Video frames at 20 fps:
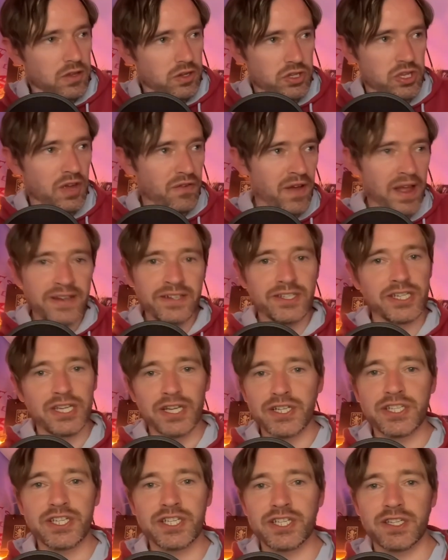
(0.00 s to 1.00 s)

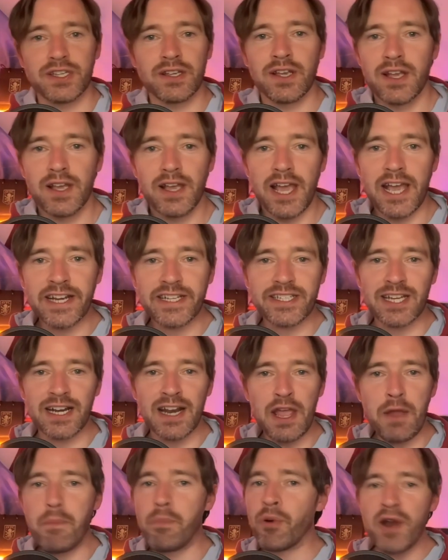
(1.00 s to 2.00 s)
Juventus,
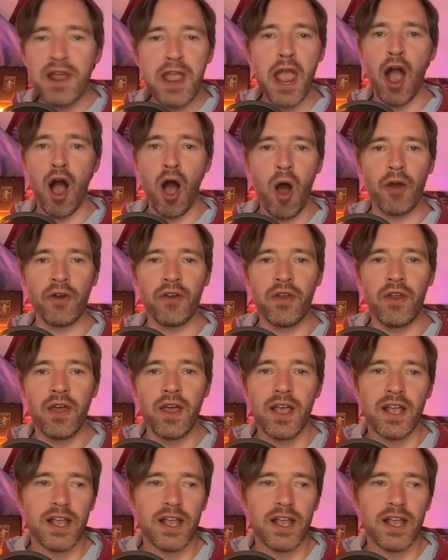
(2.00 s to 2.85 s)
Italy, bring it on.